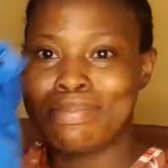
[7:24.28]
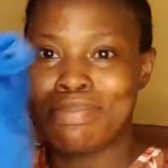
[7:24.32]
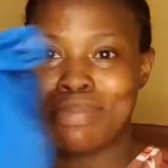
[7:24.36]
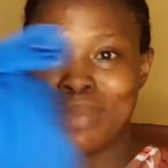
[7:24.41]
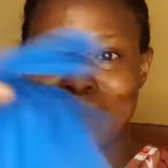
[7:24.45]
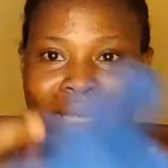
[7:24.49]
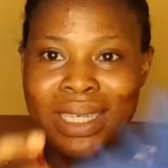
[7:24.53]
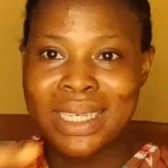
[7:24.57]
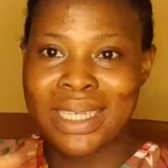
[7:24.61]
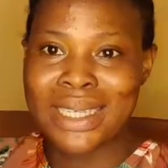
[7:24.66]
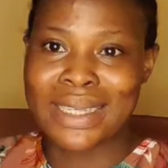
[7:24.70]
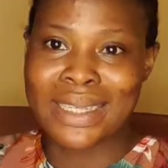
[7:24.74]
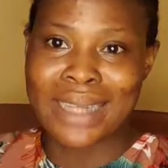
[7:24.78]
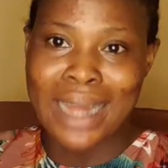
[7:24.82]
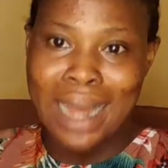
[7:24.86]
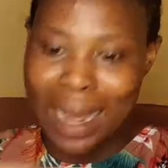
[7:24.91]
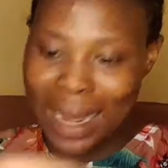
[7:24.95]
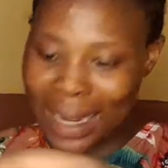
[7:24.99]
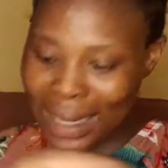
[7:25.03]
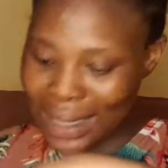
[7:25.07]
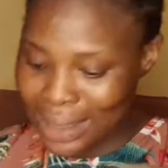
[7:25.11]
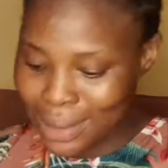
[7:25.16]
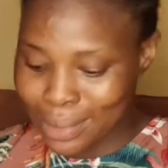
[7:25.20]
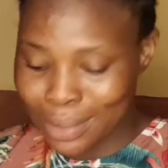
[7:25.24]
big
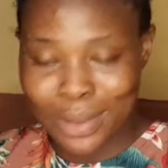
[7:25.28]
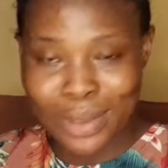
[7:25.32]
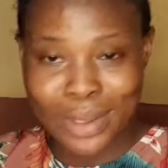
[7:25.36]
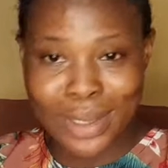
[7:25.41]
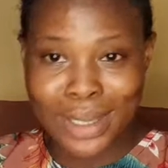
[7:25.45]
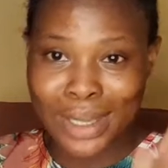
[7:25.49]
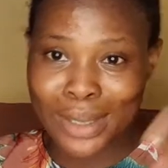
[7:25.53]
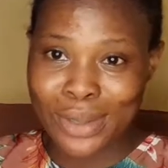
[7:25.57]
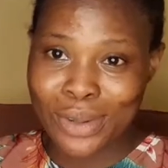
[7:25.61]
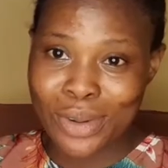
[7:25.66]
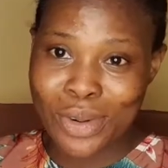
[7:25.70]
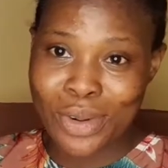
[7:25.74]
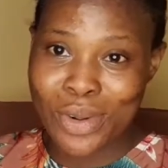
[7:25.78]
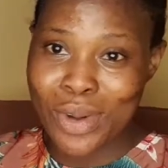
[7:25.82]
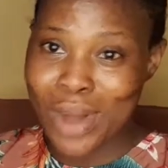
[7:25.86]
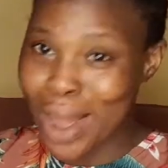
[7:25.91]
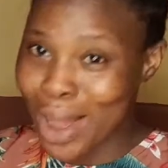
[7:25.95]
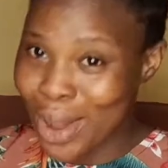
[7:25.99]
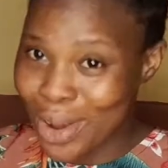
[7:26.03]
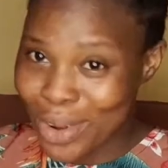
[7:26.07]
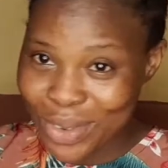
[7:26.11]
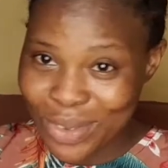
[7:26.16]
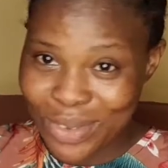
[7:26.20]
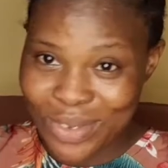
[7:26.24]
size because I don't know
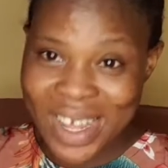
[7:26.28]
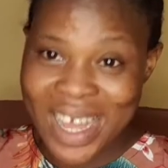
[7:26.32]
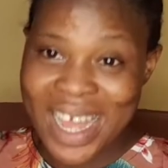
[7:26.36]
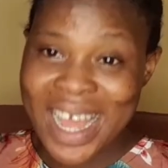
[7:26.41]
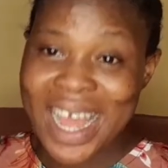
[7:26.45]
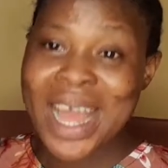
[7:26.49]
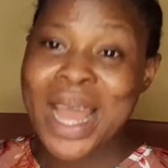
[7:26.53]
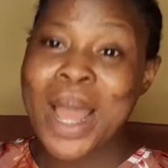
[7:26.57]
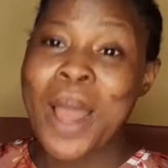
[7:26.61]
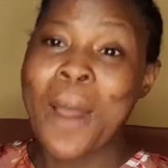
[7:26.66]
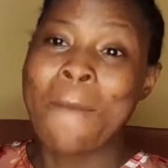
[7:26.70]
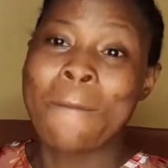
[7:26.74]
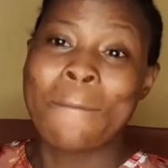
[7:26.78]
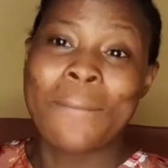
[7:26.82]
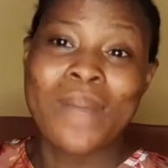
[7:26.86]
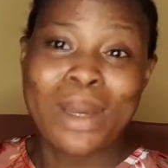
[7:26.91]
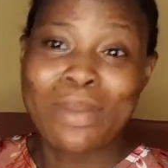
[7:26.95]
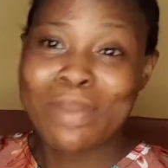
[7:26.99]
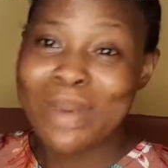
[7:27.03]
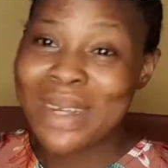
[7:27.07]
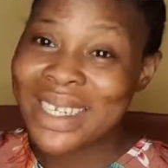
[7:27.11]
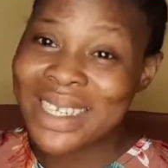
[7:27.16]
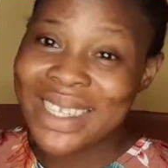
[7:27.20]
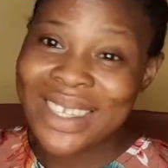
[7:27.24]
how
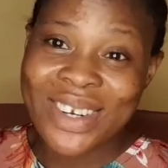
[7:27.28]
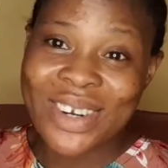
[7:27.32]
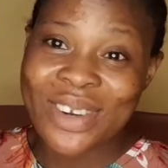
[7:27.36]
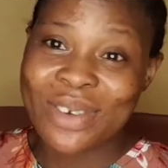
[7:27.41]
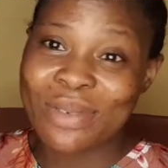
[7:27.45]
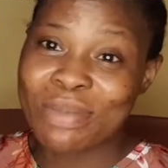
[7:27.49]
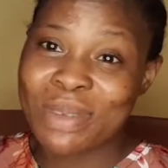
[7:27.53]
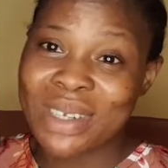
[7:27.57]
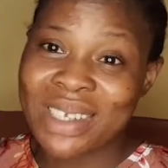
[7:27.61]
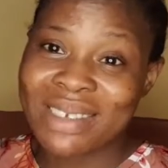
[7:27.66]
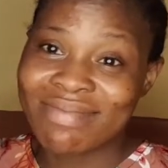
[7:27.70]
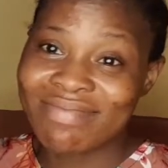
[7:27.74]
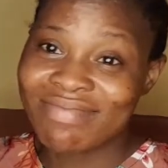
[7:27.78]
baby is gonna be.